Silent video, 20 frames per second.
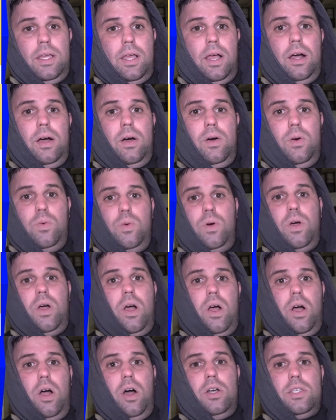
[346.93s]
How
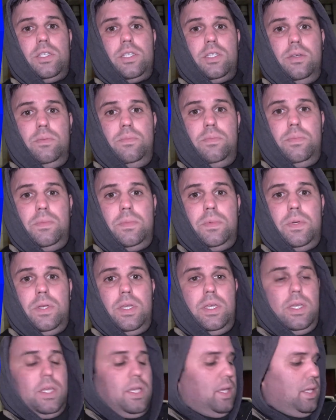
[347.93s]
awesome
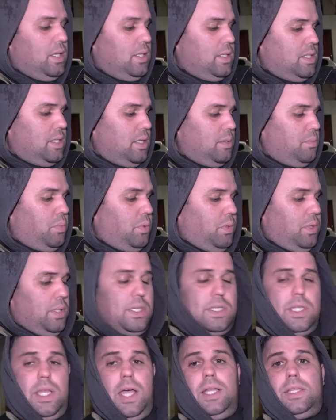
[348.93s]
and simple
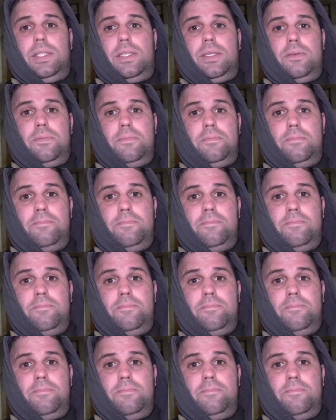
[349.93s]
is that?